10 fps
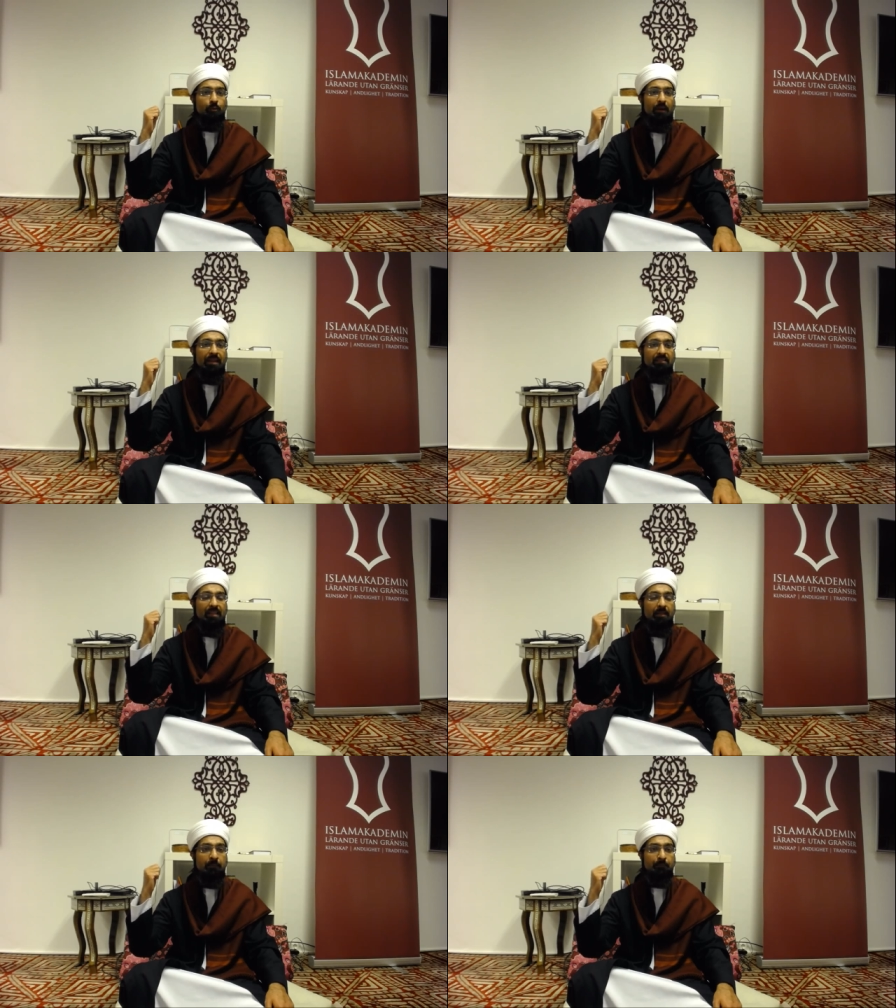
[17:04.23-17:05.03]
I
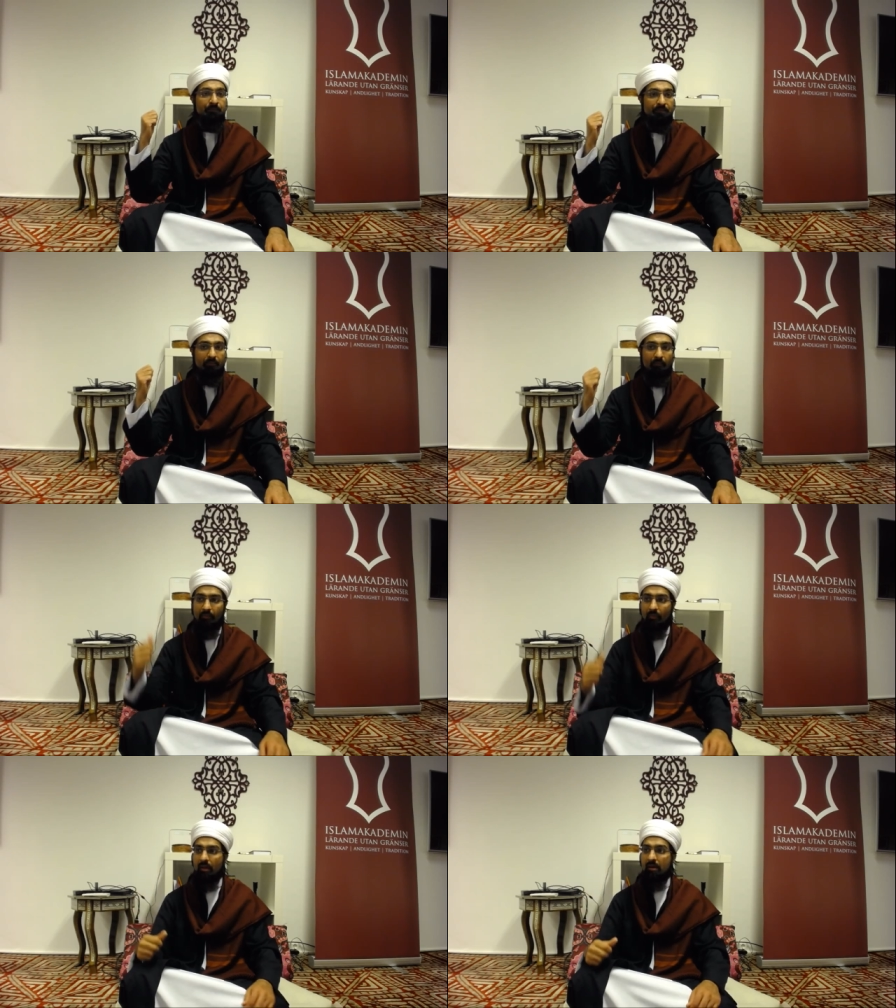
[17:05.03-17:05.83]
said,
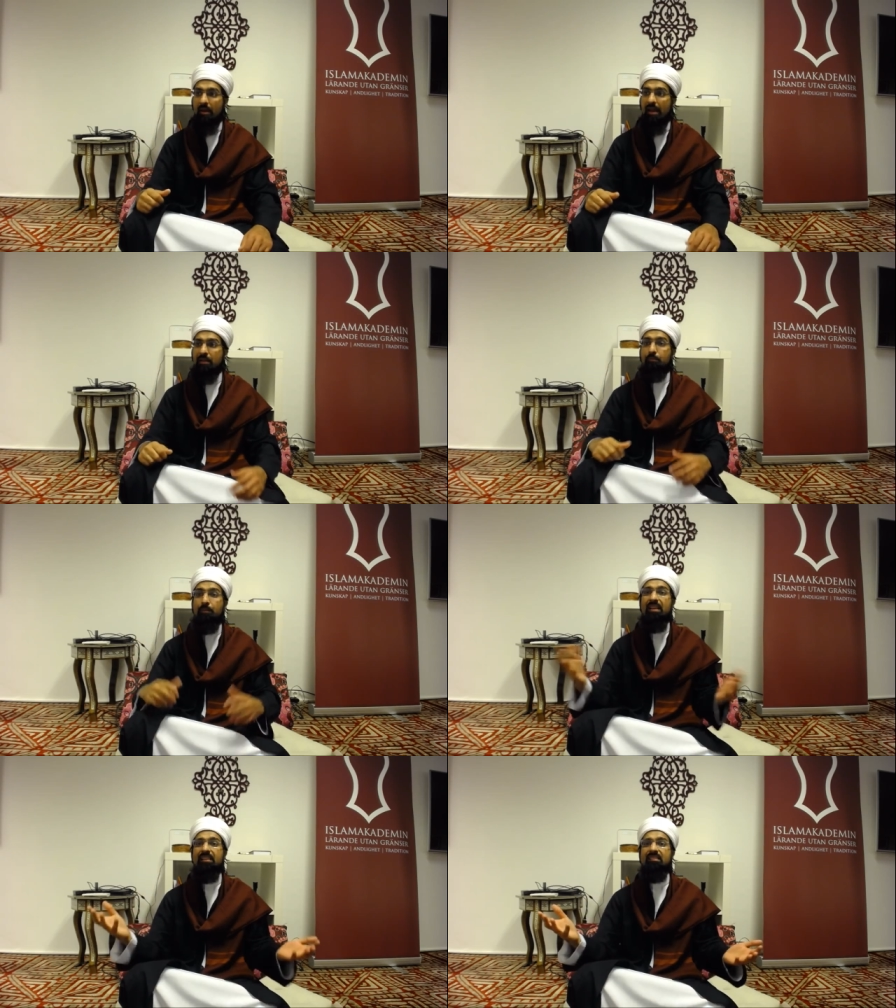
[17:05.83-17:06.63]
it
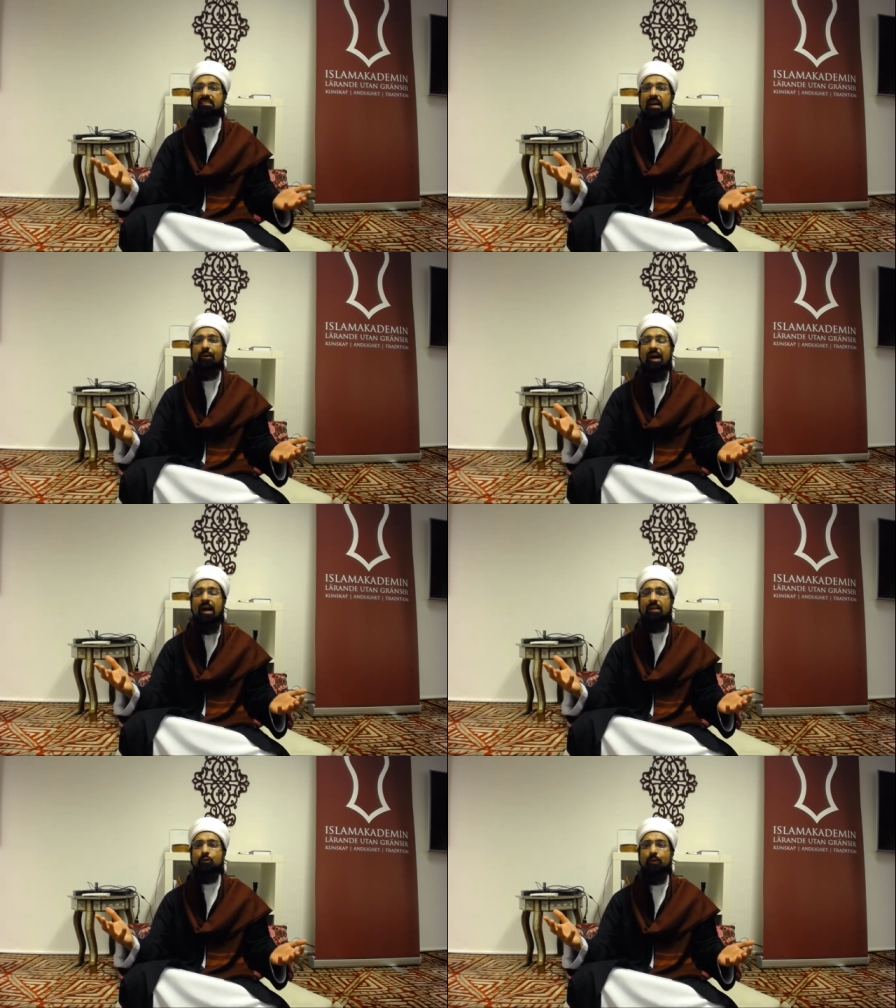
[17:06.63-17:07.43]
pleases our
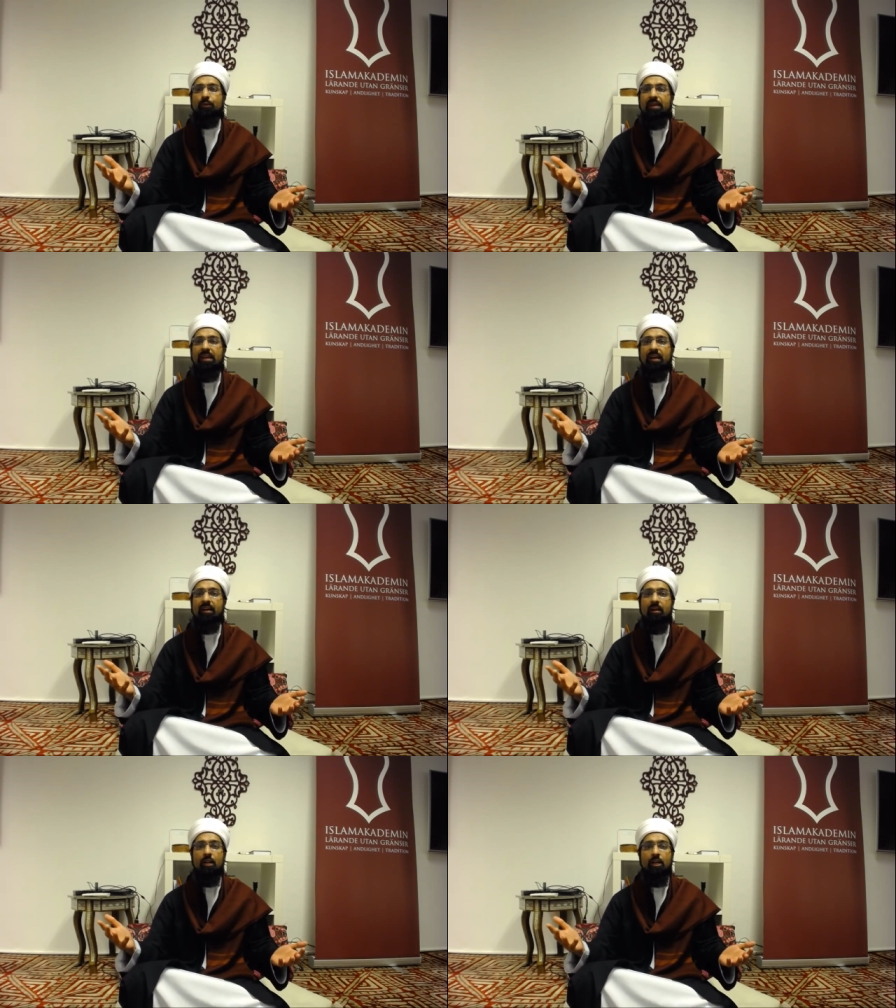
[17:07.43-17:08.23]
hearts when we
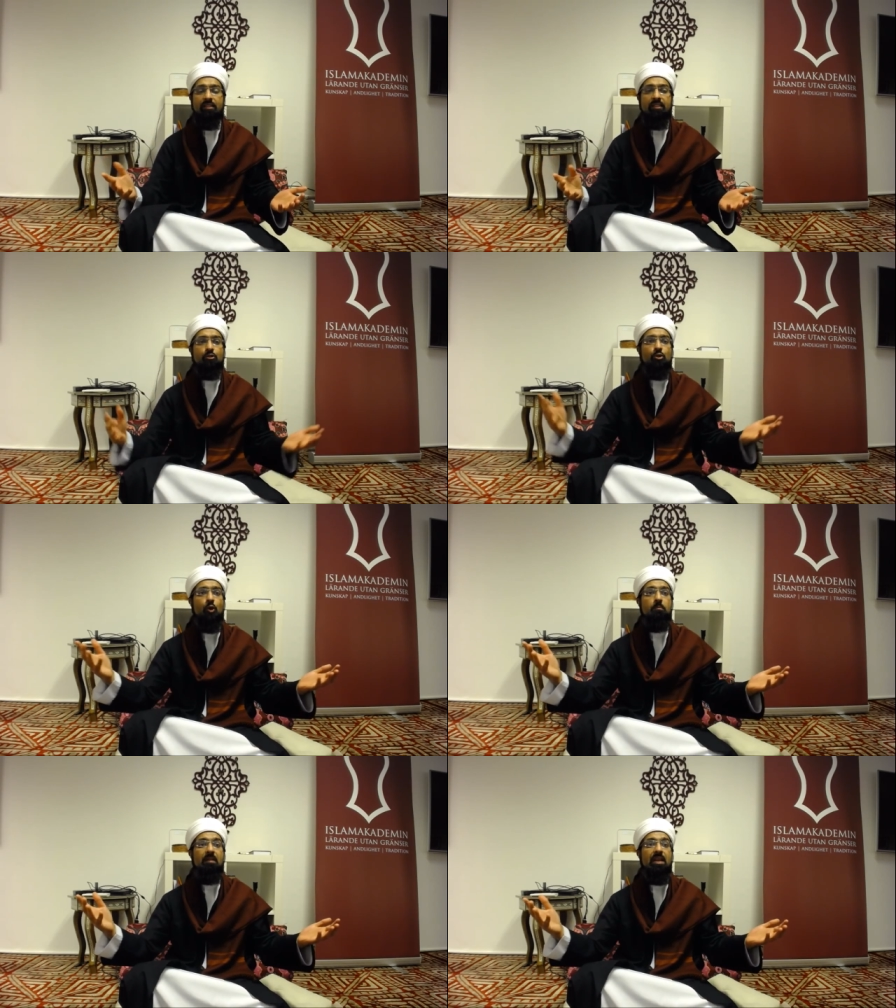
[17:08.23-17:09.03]
hear that so
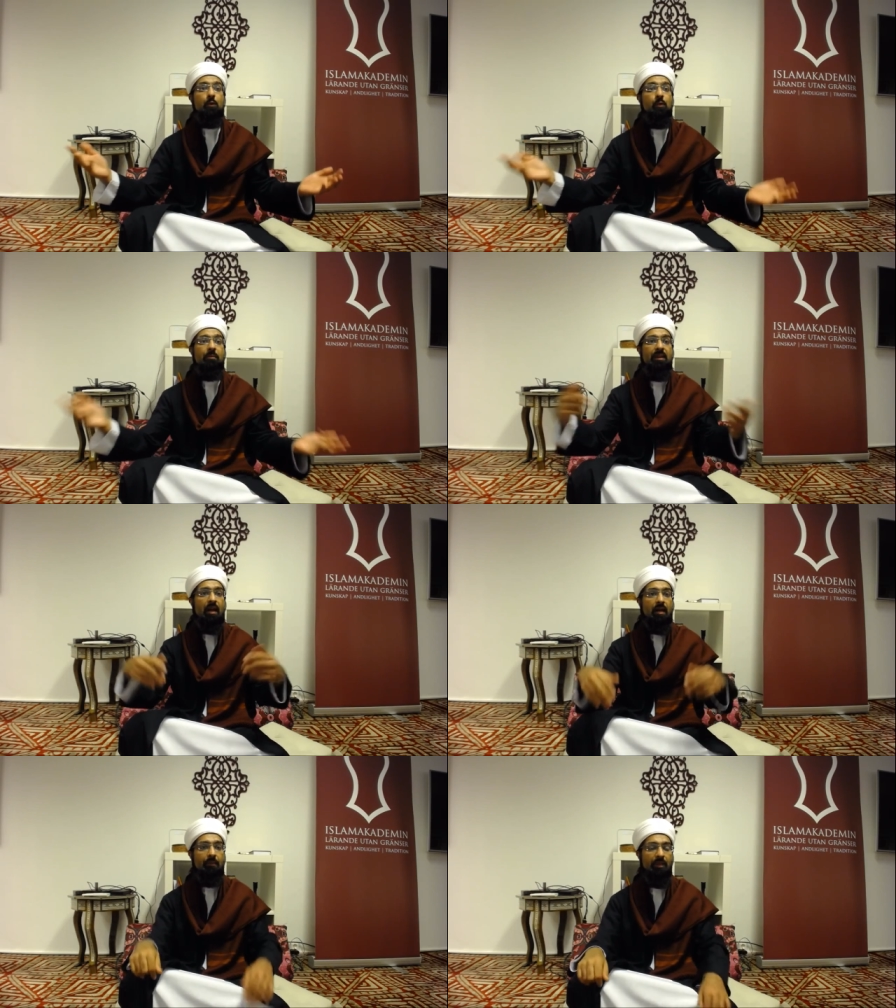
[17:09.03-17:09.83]
many women are
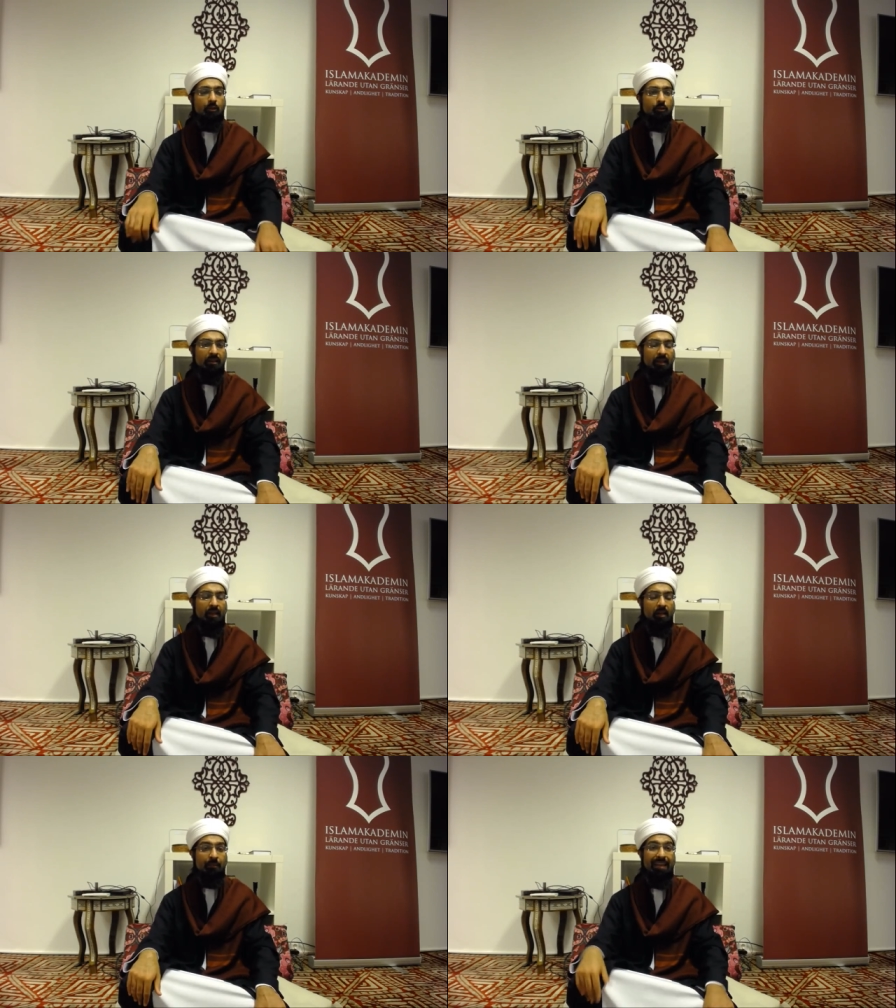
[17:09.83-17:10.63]
coming
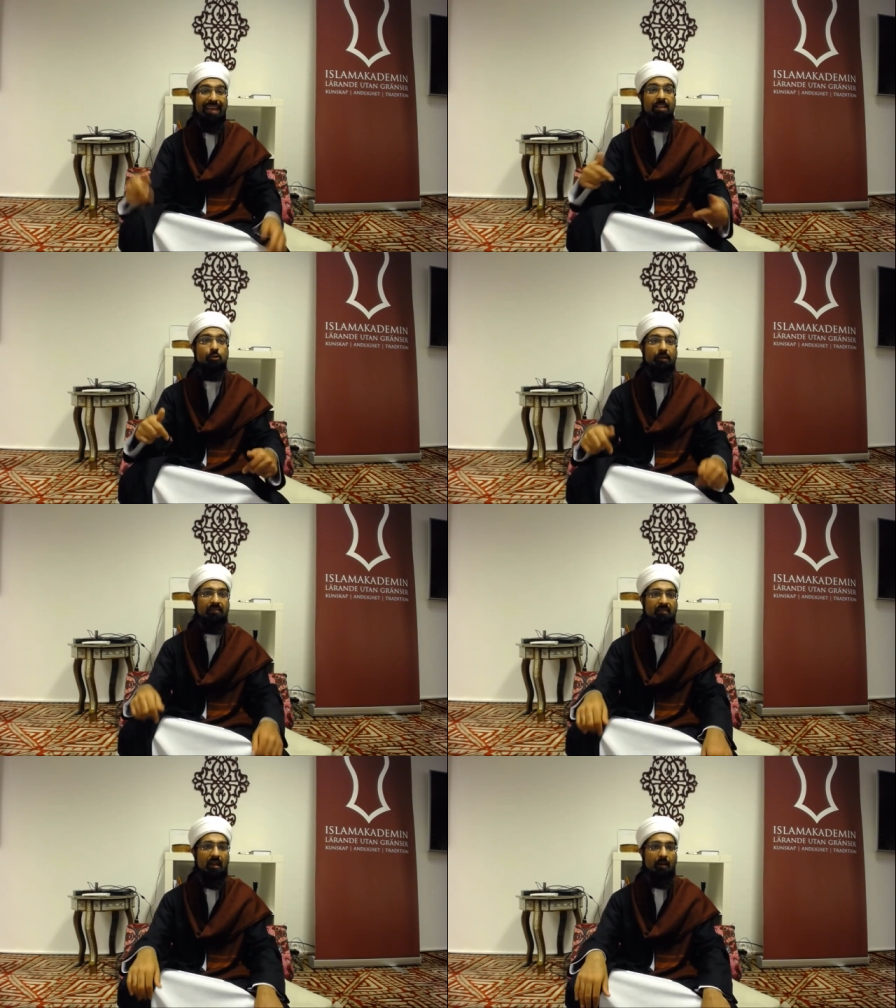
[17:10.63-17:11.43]
into
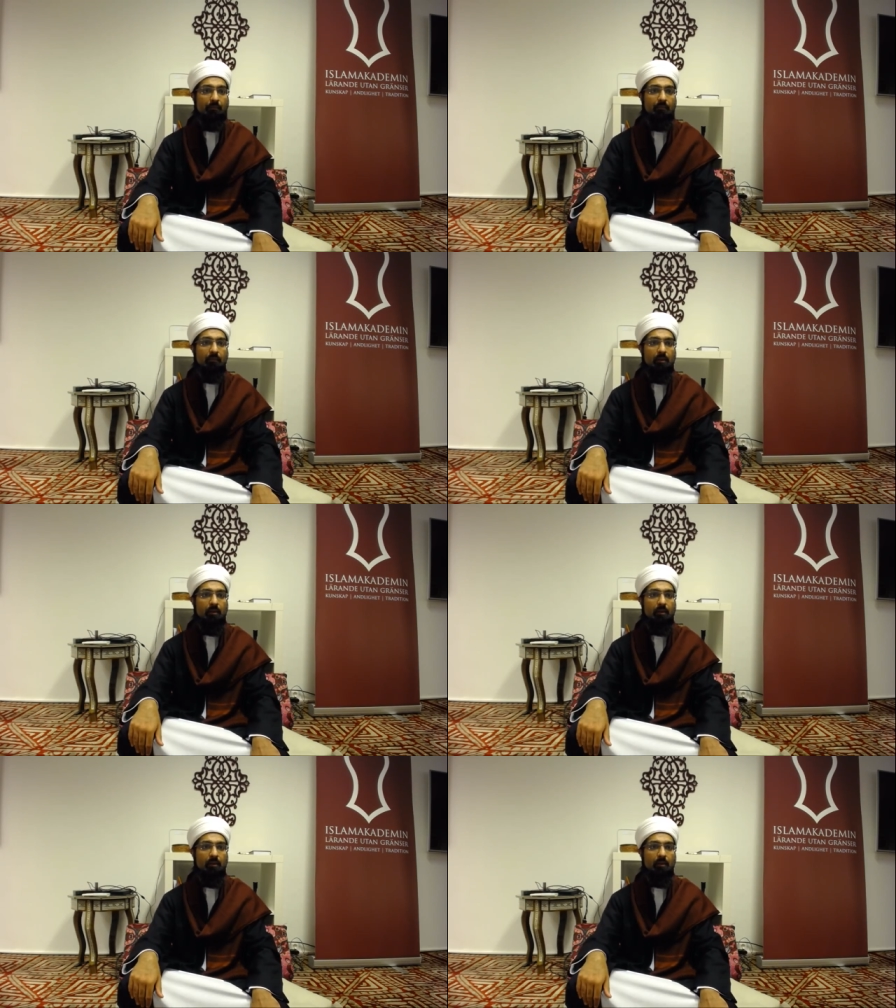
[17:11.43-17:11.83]
Islam.